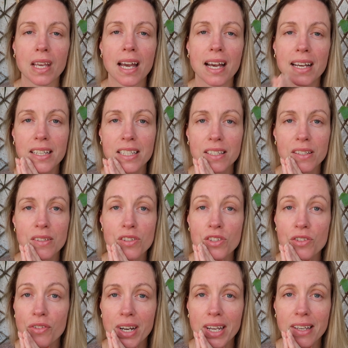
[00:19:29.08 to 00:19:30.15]
and
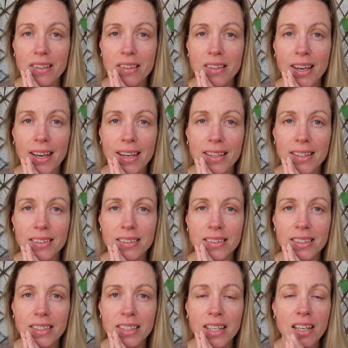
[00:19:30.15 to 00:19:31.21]
strength, and
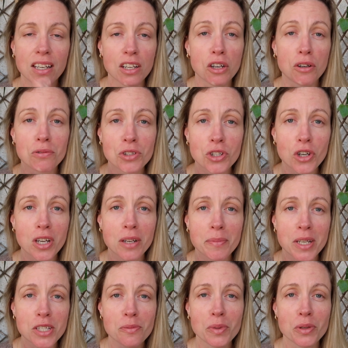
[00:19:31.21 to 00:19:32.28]
go join
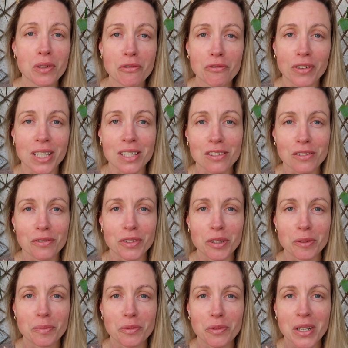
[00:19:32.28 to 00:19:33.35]
my Spoonie Friends
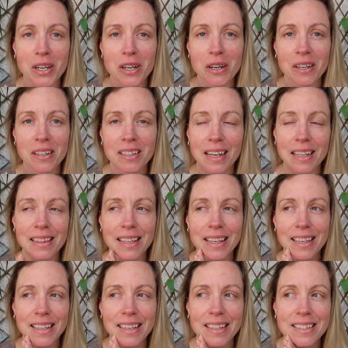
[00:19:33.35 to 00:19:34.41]
group. We are, I
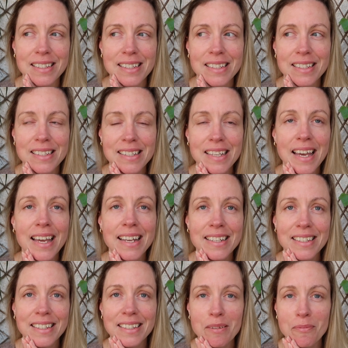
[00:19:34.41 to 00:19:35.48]
think,
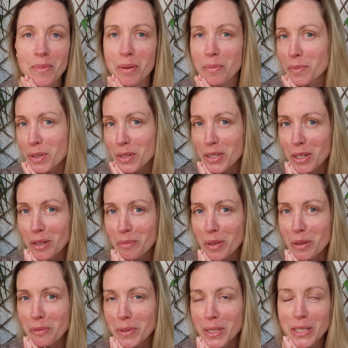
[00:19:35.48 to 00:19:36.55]
10 members at the
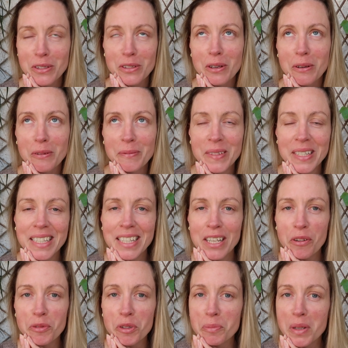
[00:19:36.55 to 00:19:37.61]
moment, so
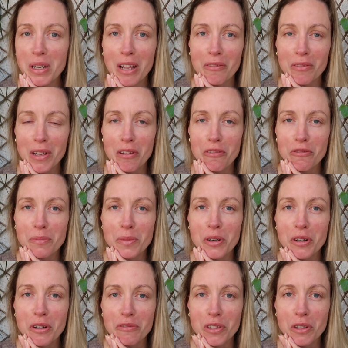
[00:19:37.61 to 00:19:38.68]
it would be lovely if
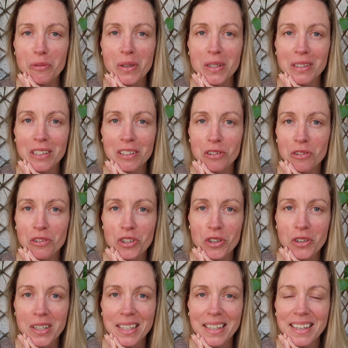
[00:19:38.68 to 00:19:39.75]
more of you wanted to
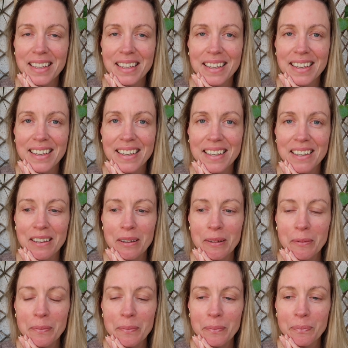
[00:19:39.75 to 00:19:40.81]
join.
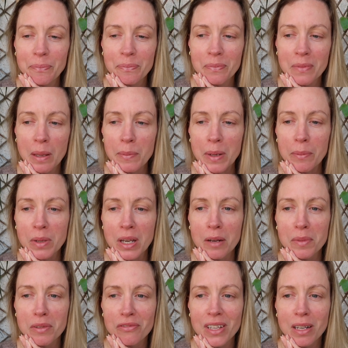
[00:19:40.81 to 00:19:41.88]
But I'm
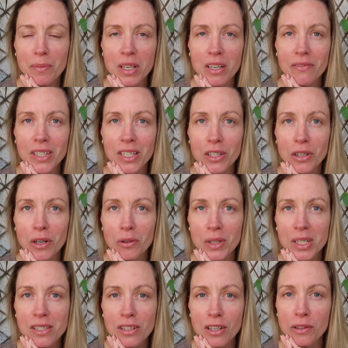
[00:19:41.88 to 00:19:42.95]
gonna be filming a video
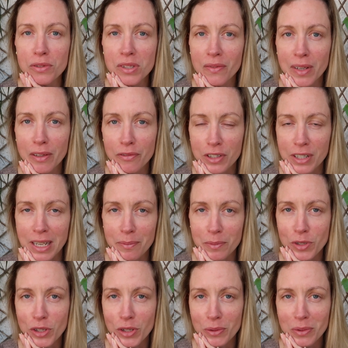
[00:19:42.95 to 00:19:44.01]
exclusively for
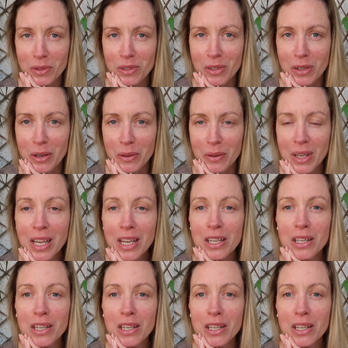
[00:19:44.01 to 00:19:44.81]
them soon, so